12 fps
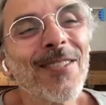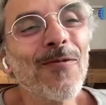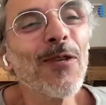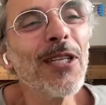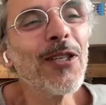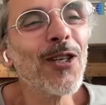
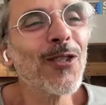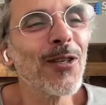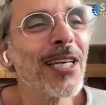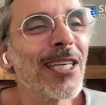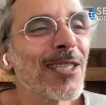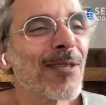really just
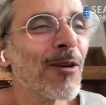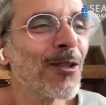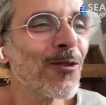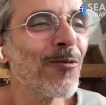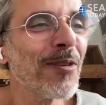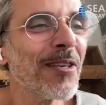a nice
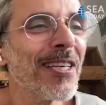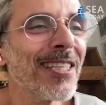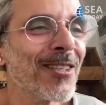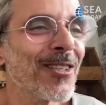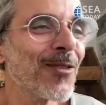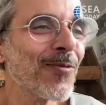spot to be
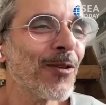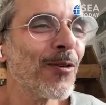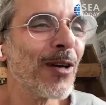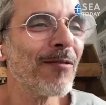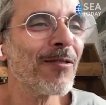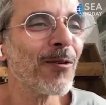in, just when
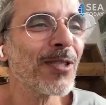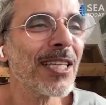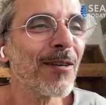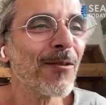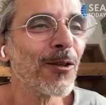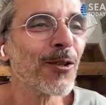you have those
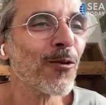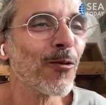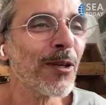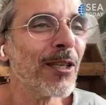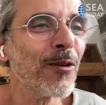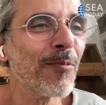towers
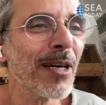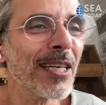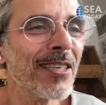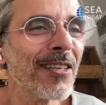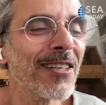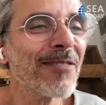growing in your
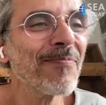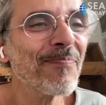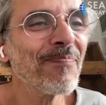backyard.